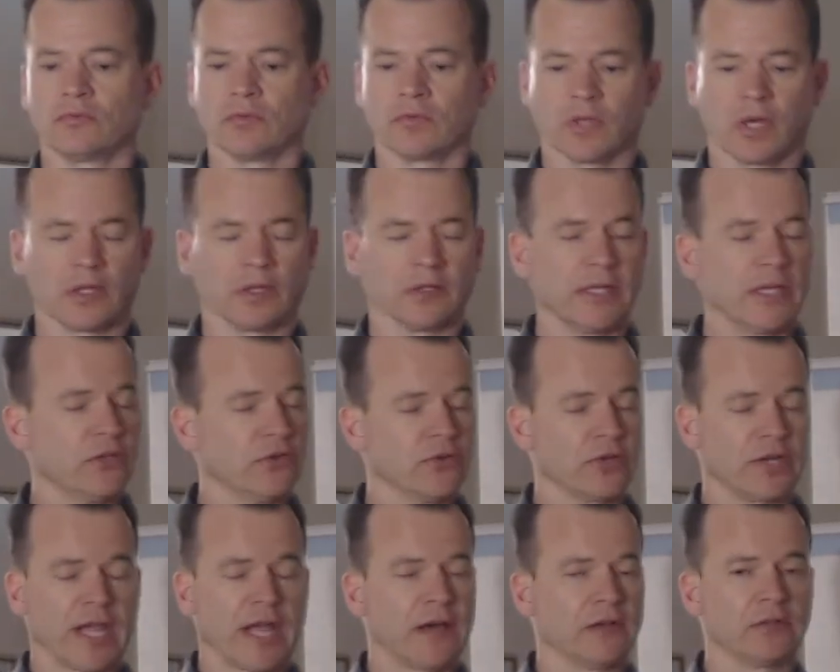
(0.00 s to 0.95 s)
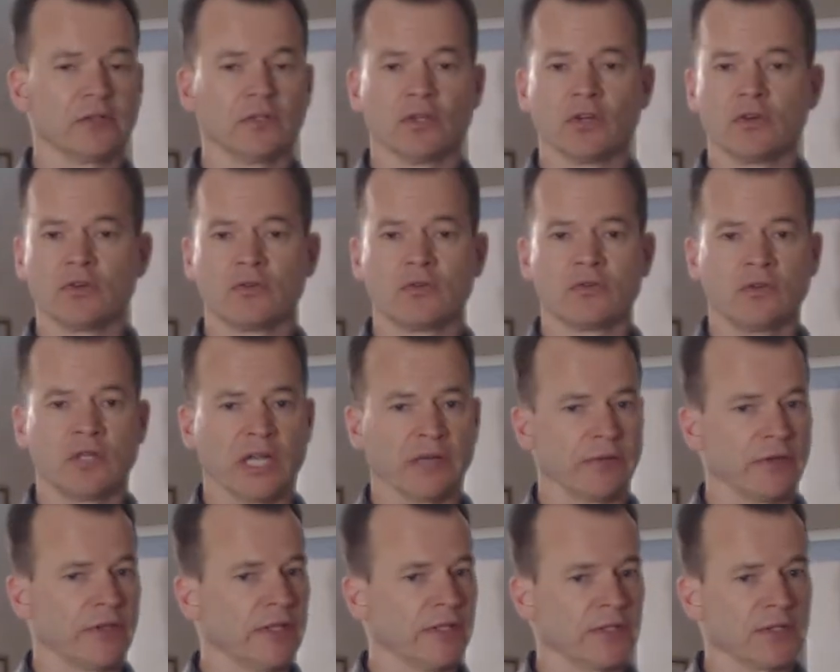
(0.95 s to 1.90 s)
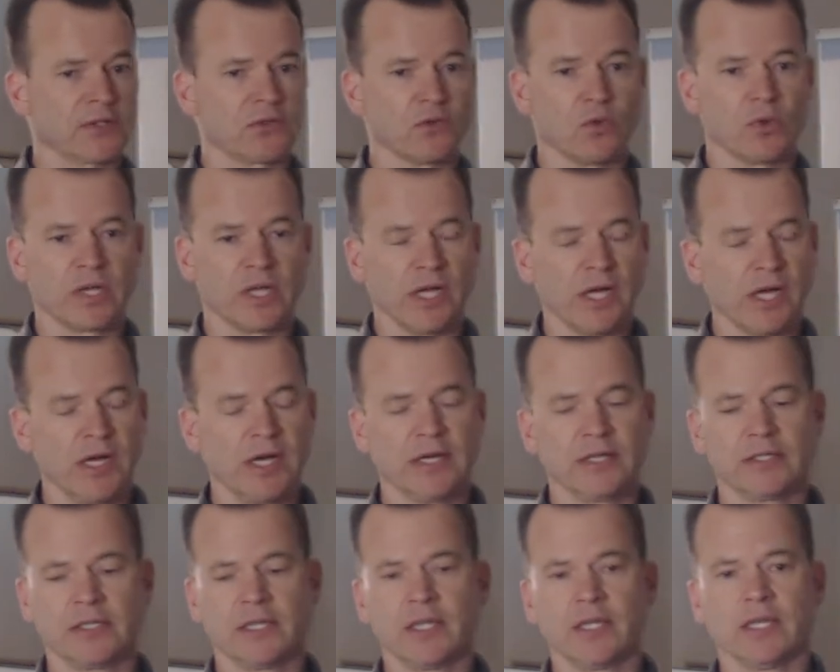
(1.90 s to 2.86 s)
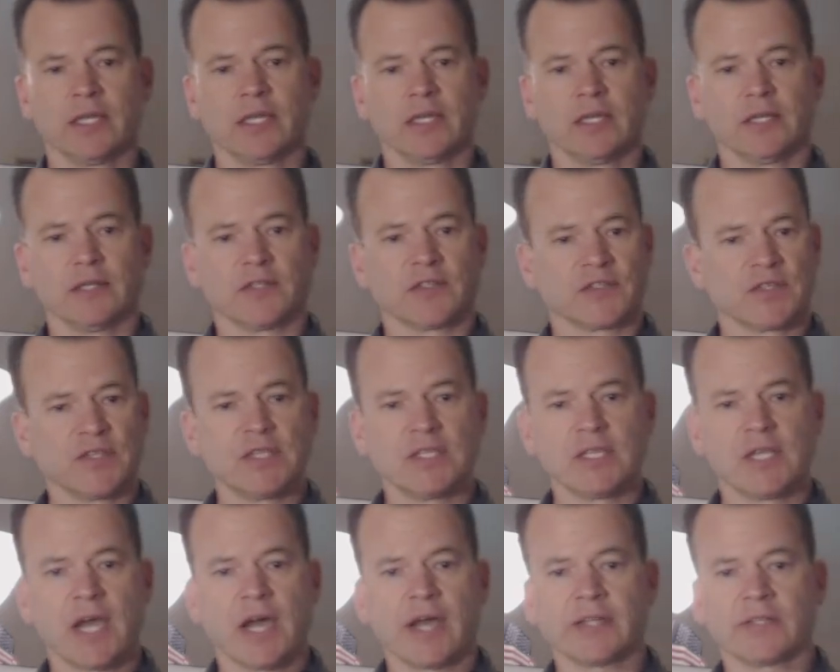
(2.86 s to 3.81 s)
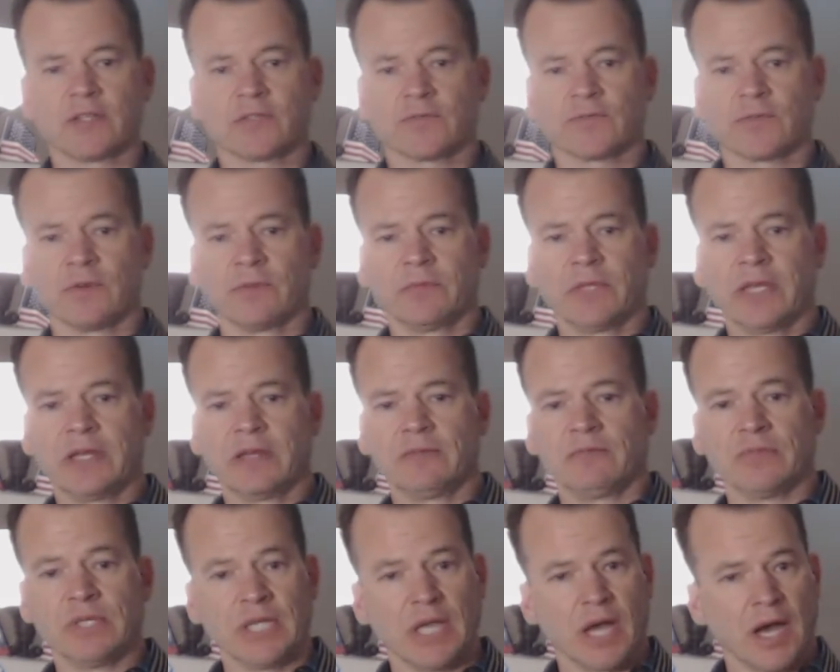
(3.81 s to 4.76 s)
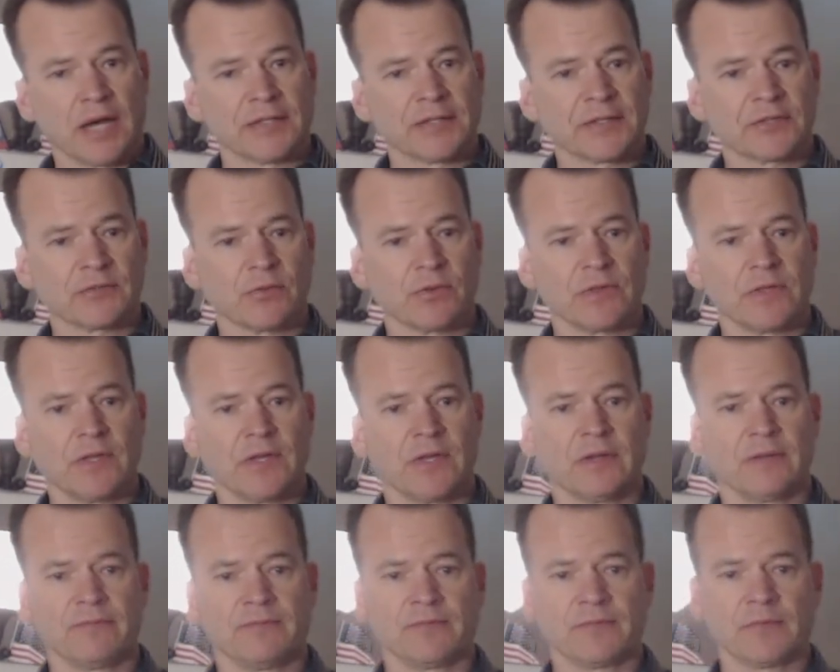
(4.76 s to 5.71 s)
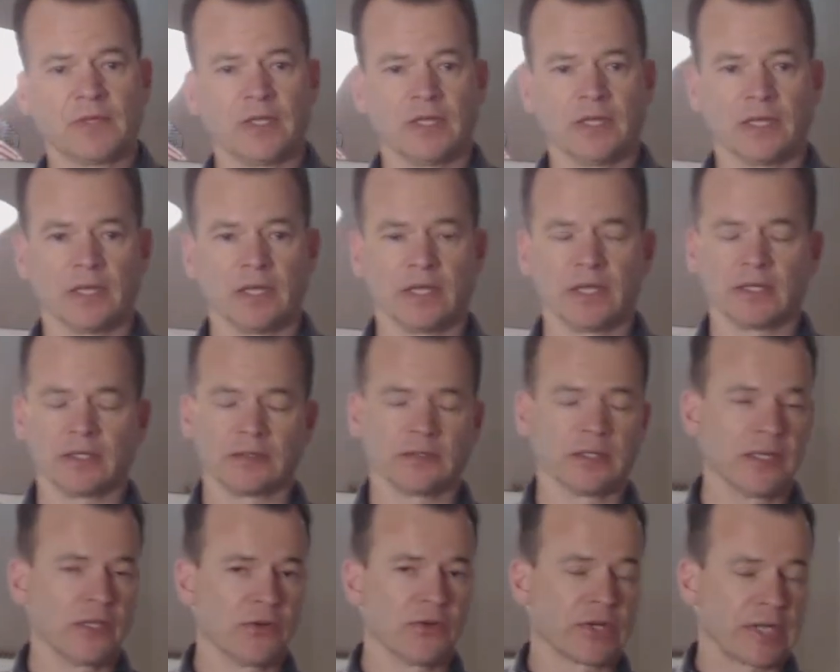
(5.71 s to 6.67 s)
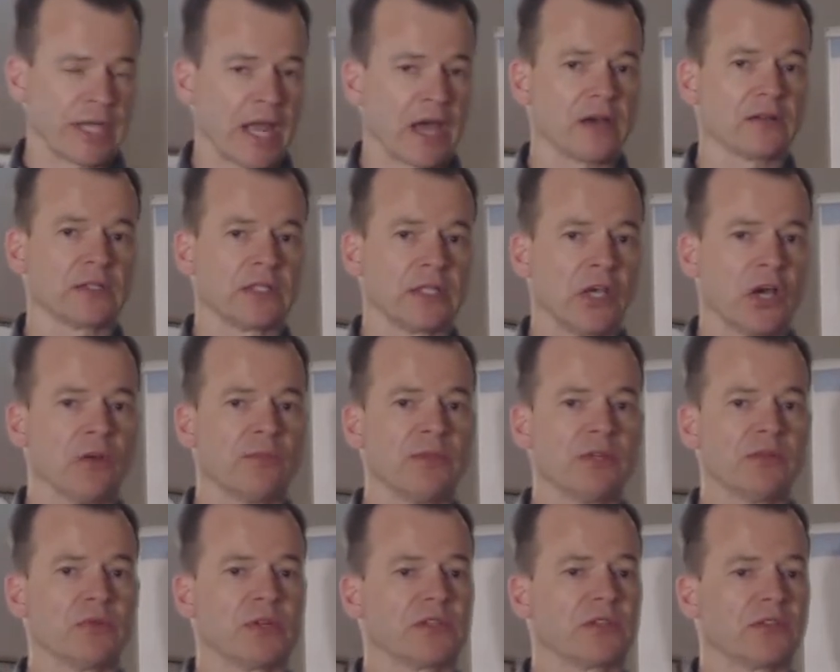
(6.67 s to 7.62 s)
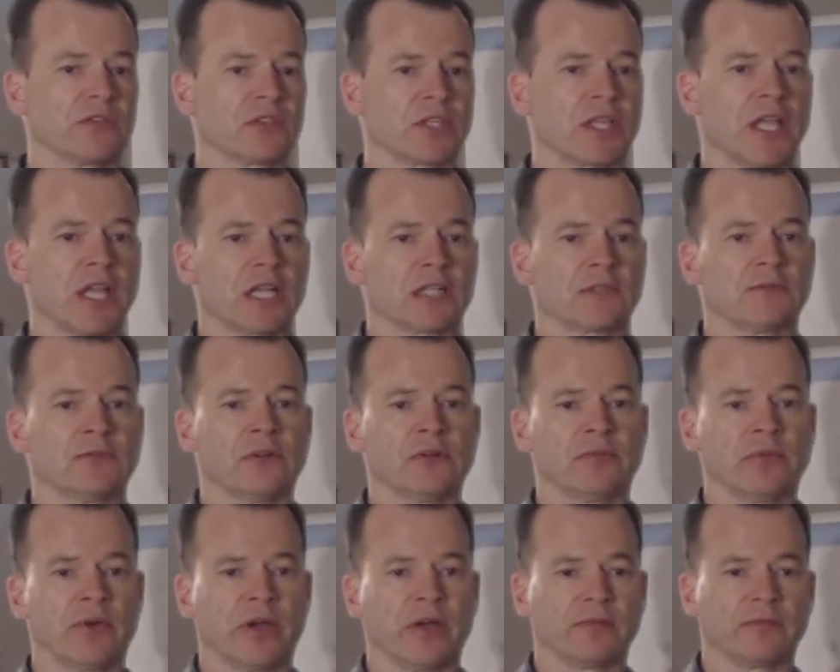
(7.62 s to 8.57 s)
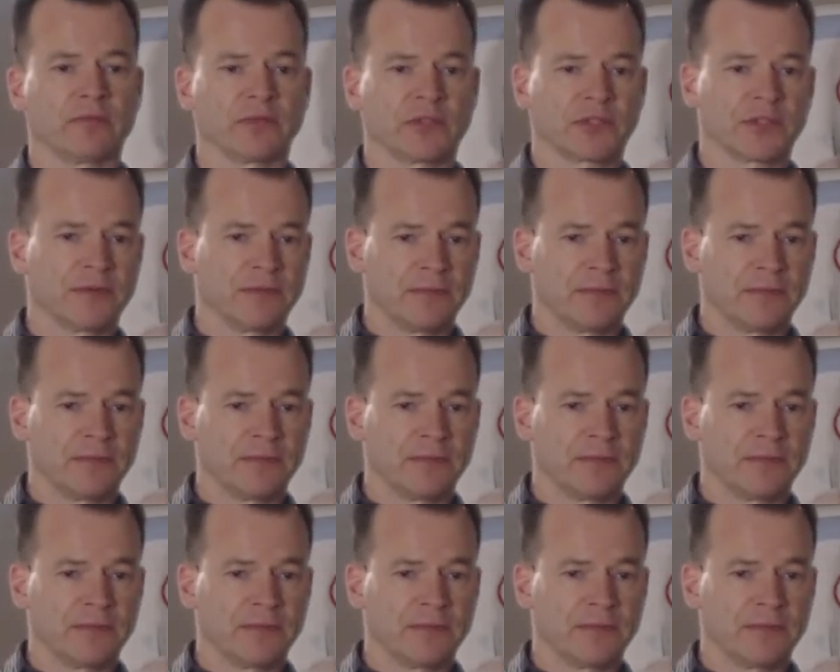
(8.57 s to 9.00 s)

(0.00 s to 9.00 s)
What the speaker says: let your accountant know everything that's going on, seek guidance from them, be honest with them, and let your accountant help you with those cash flow problems.